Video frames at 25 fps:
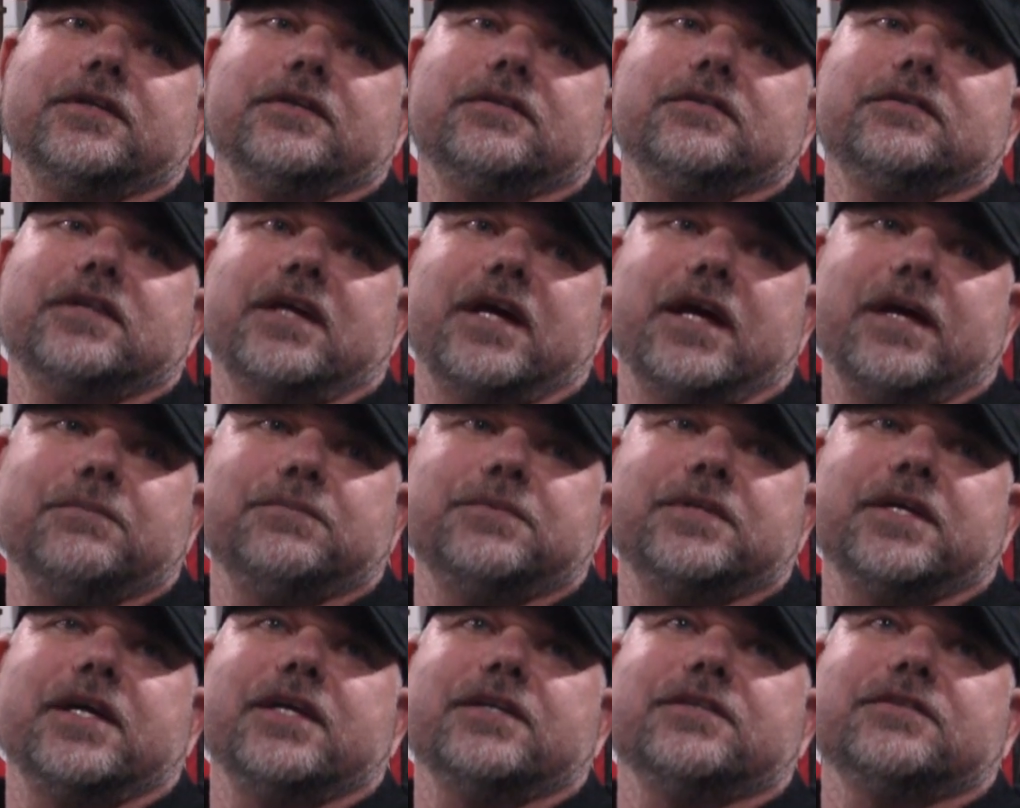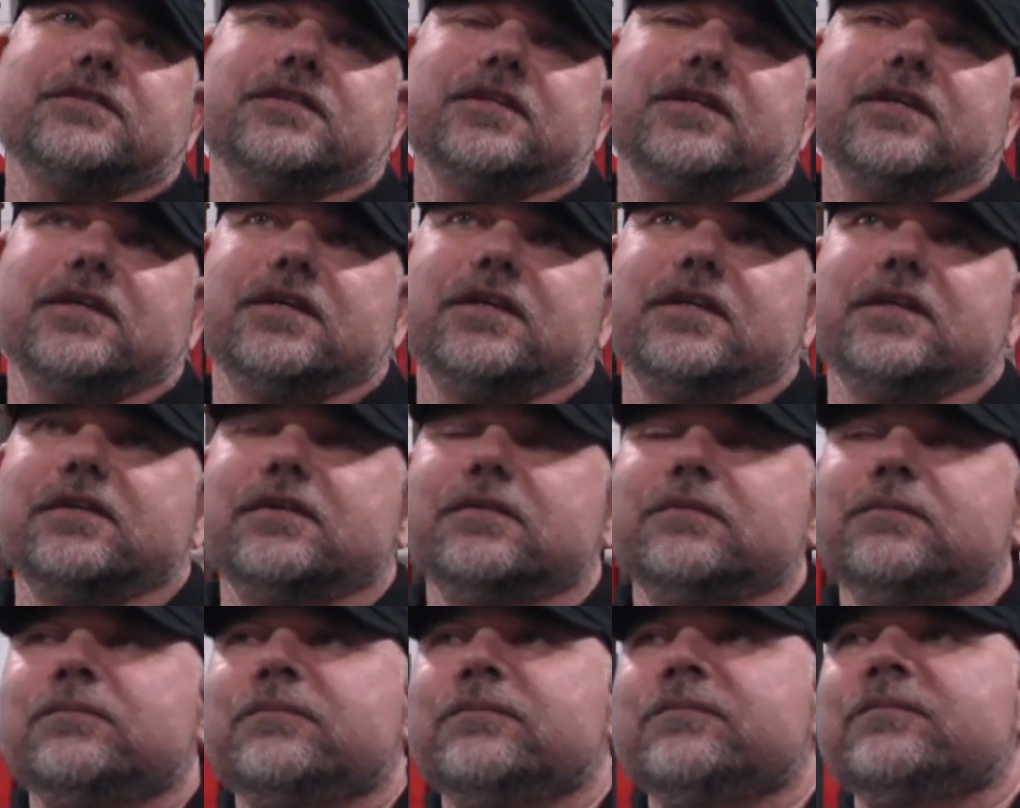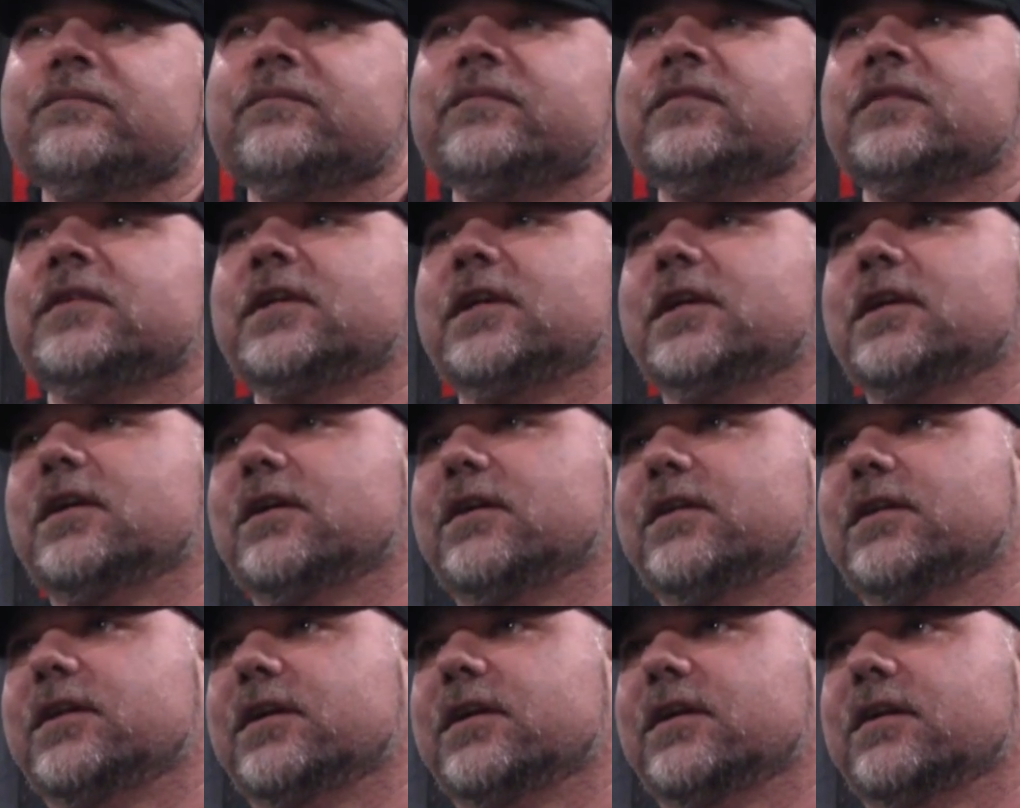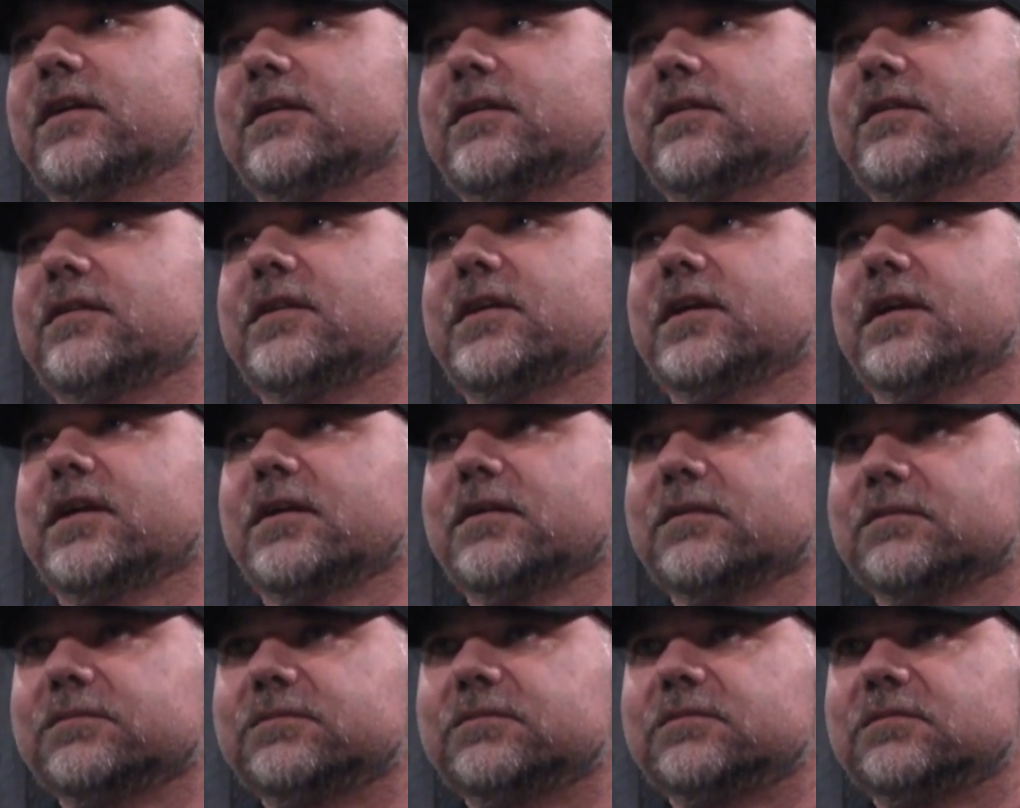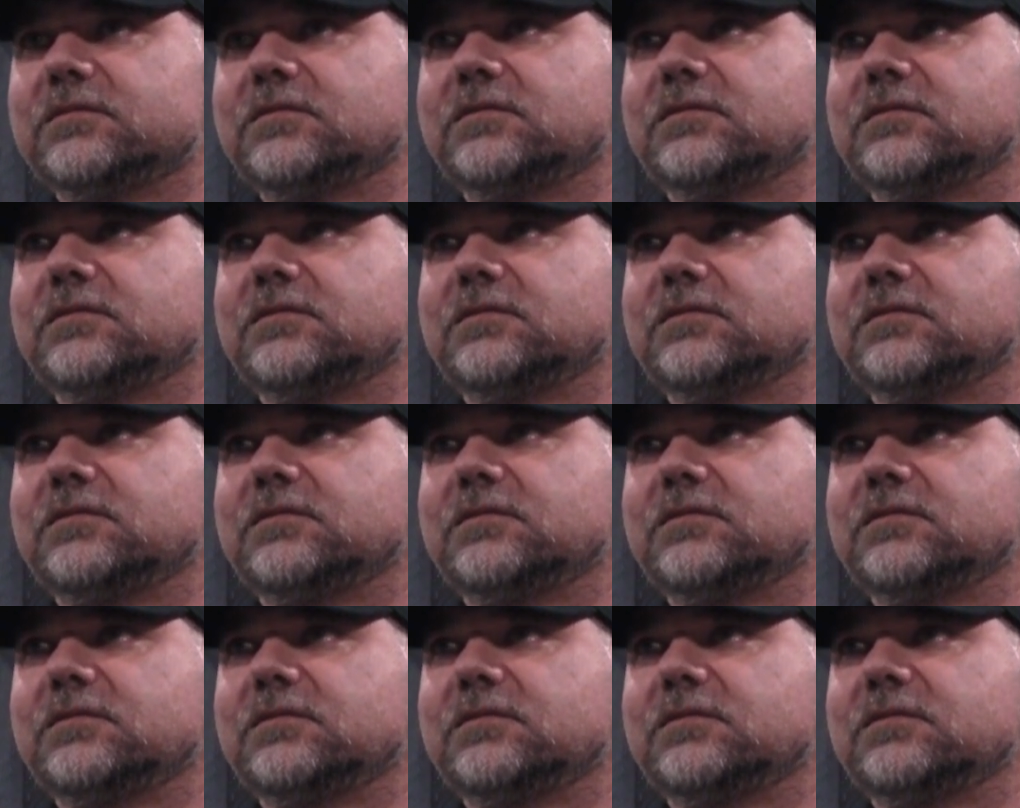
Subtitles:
and time tested, and you know, they're